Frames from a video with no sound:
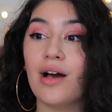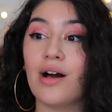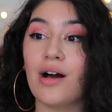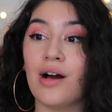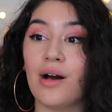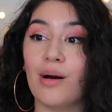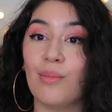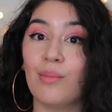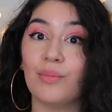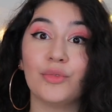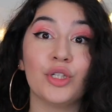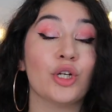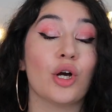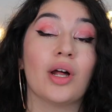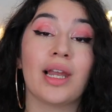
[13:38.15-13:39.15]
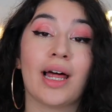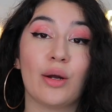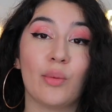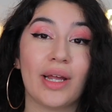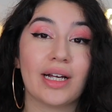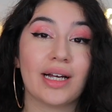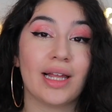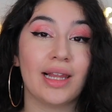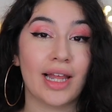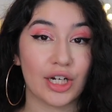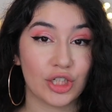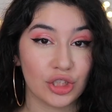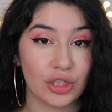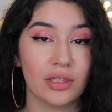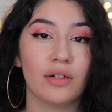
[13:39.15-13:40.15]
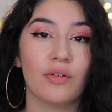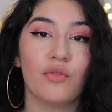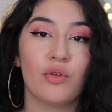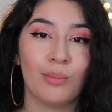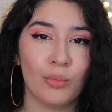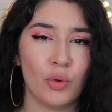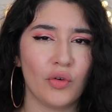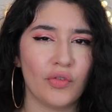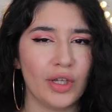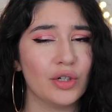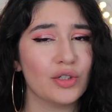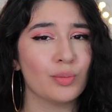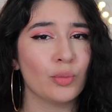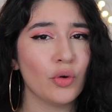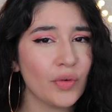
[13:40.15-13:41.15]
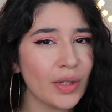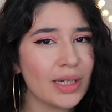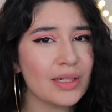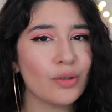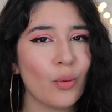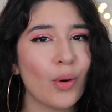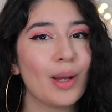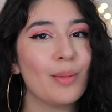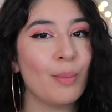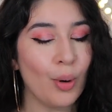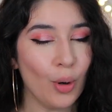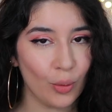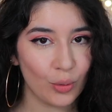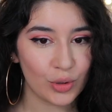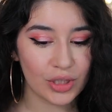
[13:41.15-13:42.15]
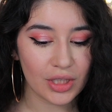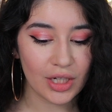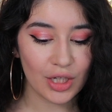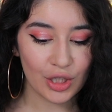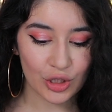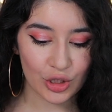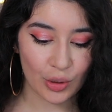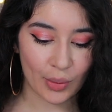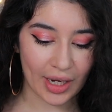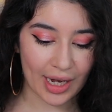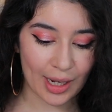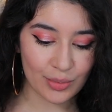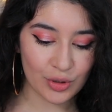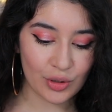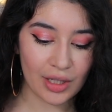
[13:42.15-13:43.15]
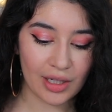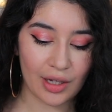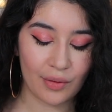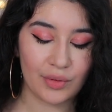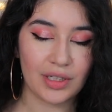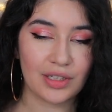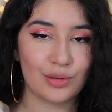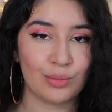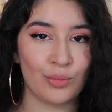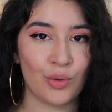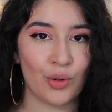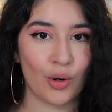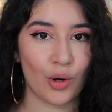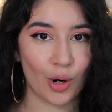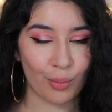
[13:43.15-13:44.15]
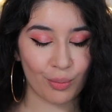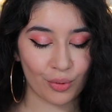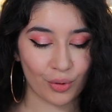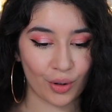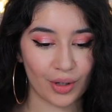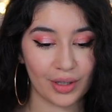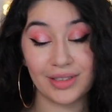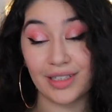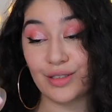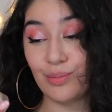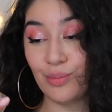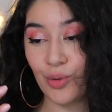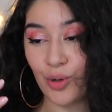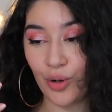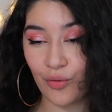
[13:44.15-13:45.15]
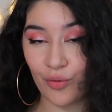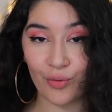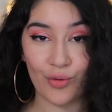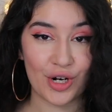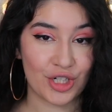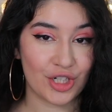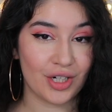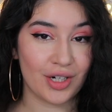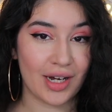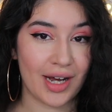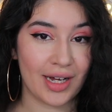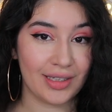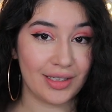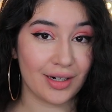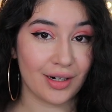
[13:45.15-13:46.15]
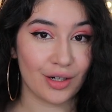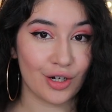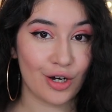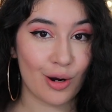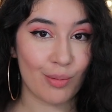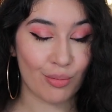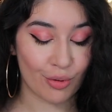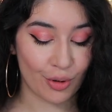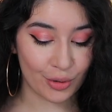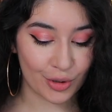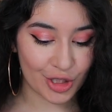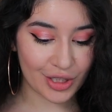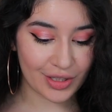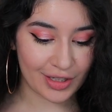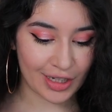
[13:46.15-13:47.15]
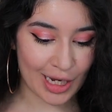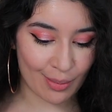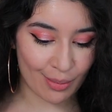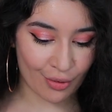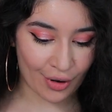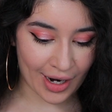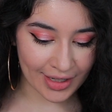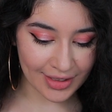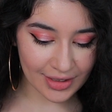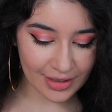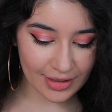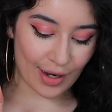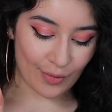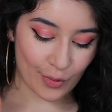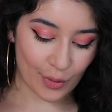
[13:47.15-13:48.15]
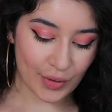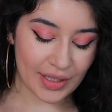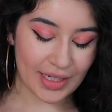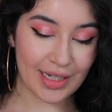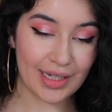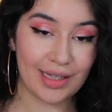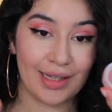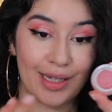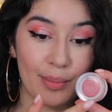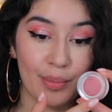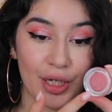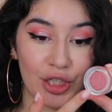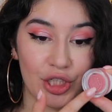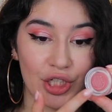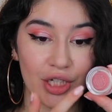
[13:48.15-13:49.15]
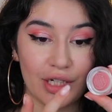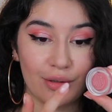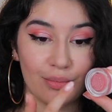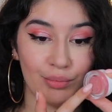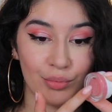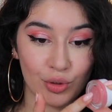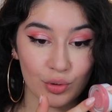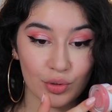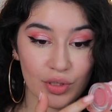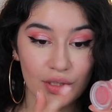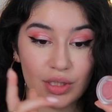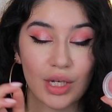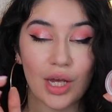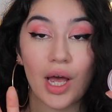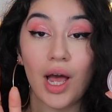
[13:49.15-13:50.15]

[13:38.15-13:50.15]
um, you know, a lightweight collection from Morphe because Morphe is quite bold. So I absolutely love this more this more fresher and younger approach to their brand. And for the lip and cheek mousse,